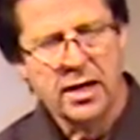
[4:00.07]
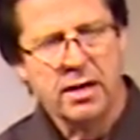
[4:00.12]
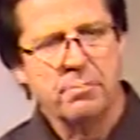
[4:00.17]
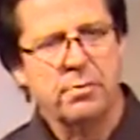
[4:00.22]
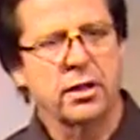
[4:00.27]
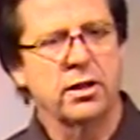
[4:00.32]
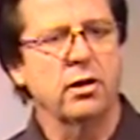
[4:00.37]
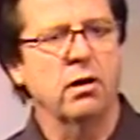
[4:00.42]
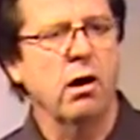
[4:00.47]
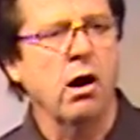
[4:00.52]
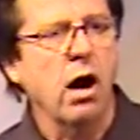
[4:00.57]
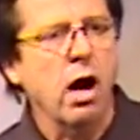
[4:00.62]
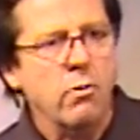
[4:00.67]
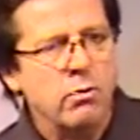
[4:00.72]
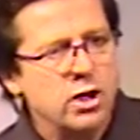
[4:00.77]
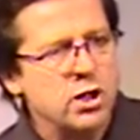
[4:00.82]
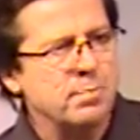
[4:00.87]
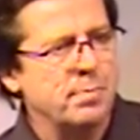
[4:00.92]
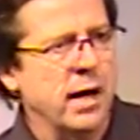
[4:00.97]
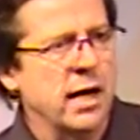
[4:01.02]
But there are
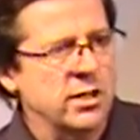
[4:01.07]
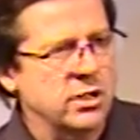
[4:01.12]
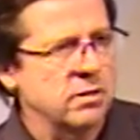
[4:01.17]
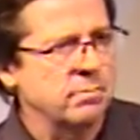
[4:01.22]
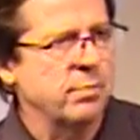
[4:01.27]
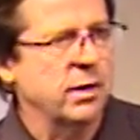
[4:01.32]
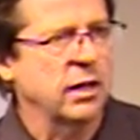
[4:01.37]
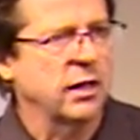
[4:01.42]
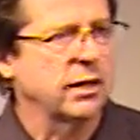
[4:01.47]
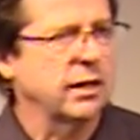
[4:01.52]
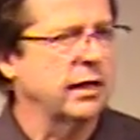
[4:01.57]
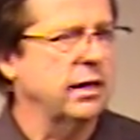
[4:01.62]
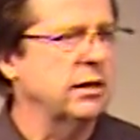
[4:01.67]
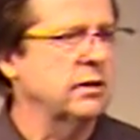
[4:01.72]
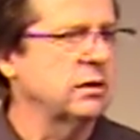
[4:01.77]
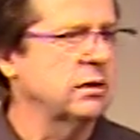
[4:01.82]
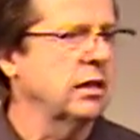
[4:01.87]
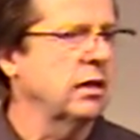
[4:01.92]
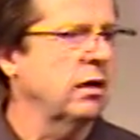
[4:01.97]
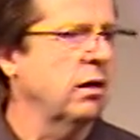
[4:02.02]
responsibilities
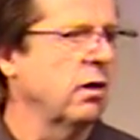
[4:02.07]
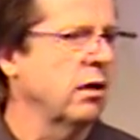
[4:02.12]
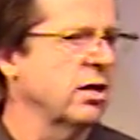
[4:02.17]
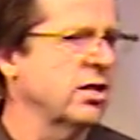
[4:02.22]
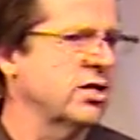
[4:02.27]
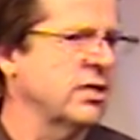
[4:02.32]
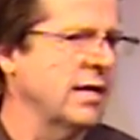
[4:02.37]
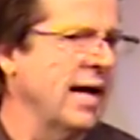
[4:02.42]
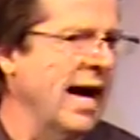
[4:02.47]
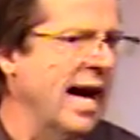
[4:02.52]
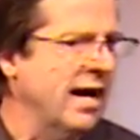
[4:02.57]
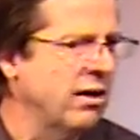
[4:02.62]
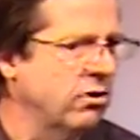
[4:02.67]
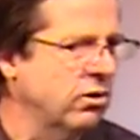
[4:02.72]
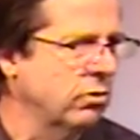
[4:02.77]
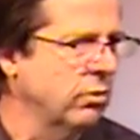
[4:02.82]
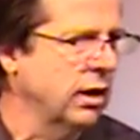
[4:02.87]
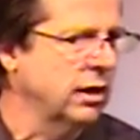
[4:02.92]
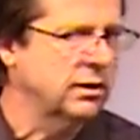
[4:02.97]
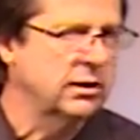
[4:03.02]
that are assigned
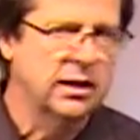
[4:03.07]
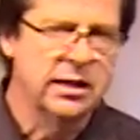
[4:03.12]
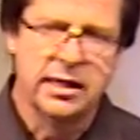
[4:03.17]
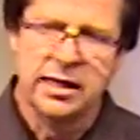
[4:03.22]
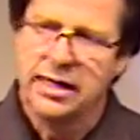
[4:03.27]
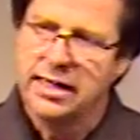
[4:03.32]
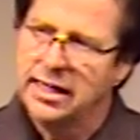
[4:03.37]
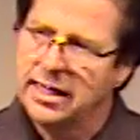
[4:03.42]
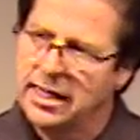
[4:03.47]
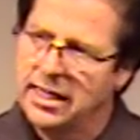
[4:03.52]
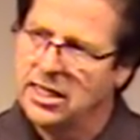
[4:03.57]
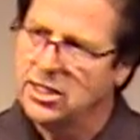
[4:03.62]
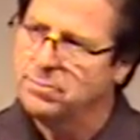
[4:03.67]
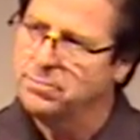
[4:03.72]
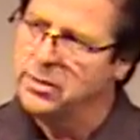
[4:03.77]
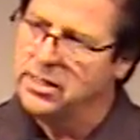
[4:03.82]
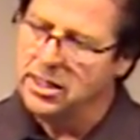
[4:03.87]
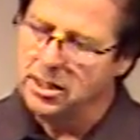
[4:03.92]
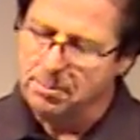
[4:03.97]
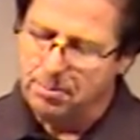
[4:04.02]
to us as
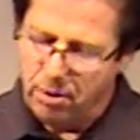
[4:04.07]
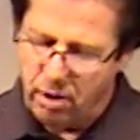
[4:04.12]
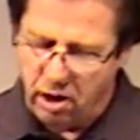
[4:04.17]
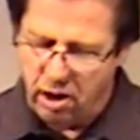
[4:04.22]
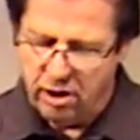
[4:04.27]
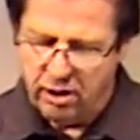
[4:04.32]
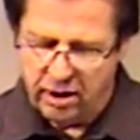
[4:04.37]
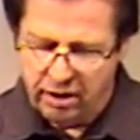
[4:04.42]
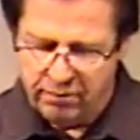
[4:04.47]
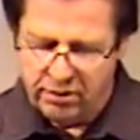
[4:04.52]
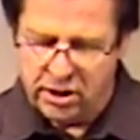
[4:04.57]
being a part of